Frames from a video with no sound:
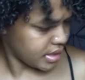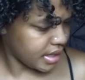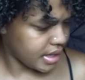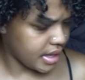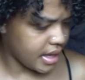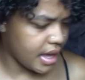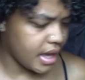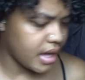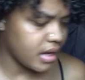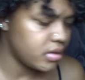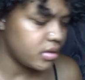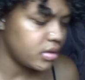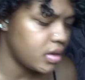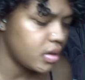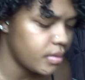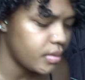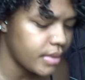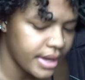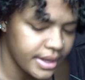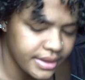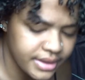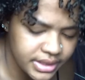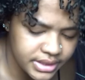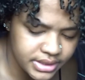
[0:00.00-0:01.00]
I don't know
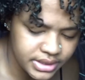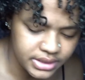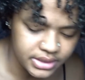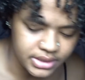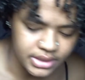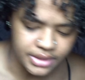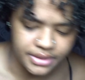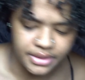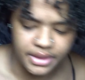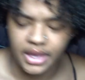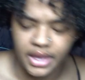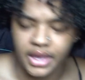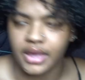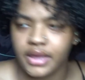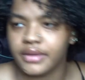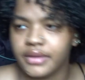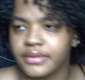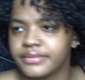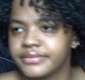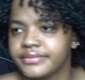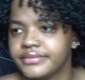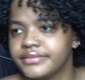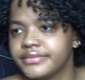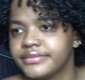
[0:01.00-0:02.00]
why this is a thing.
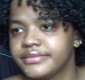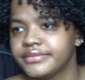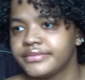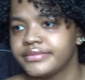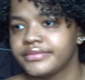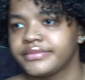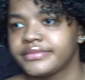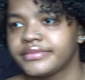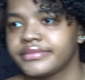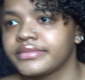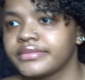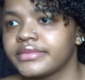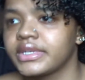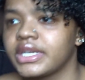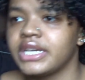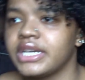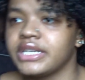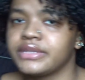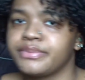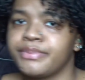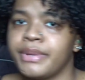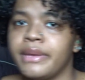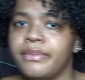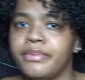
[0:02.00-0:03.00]

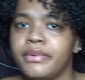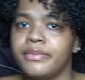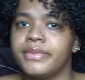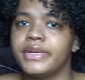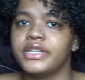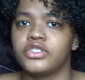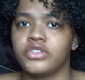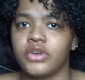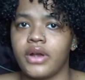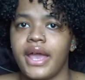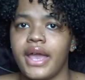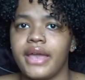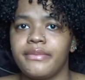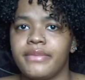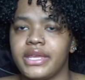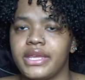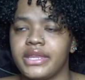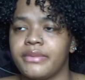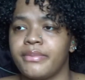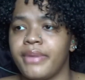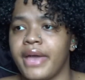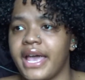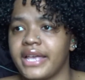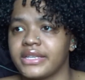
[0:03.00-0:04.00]
Because people been trying me
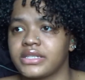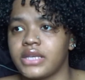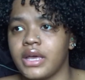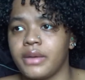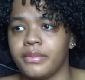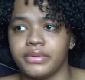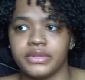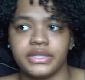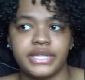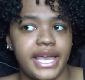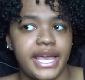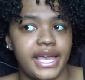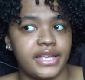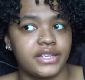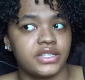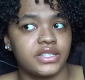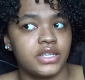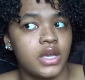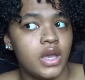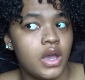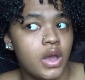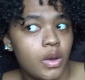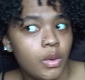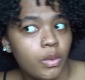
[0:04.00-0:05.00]
the past couple days
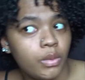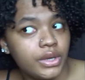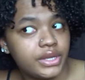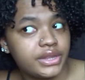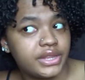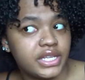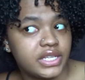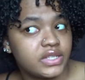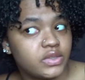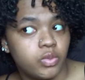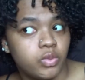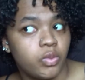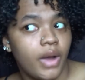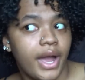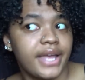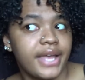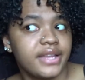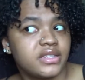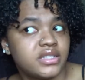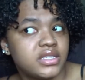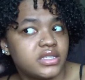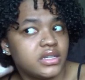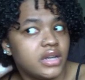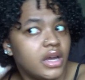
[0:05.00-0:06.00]
with this
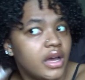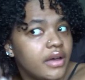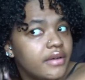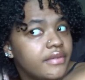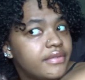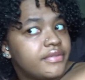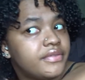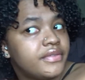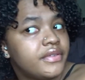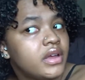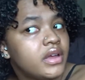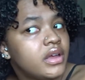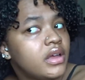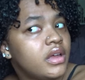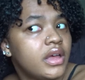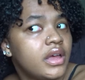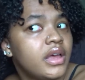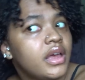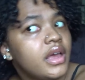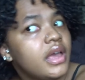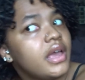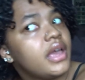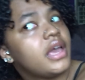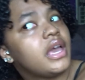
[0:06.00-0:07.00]
white stuff.
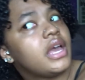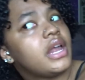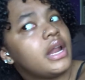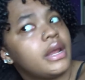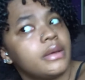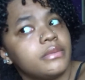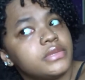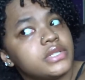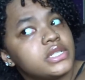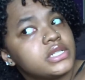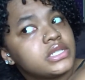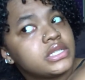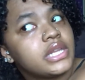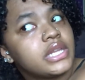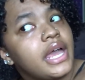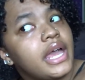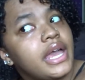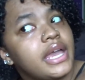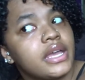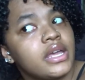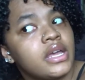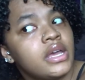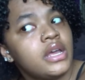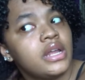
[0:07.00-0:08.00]
And I'm just
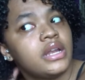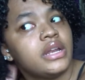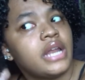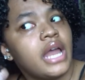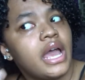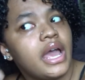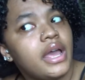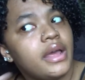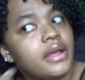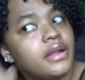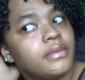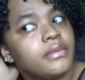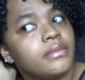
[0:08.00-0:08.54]
like, not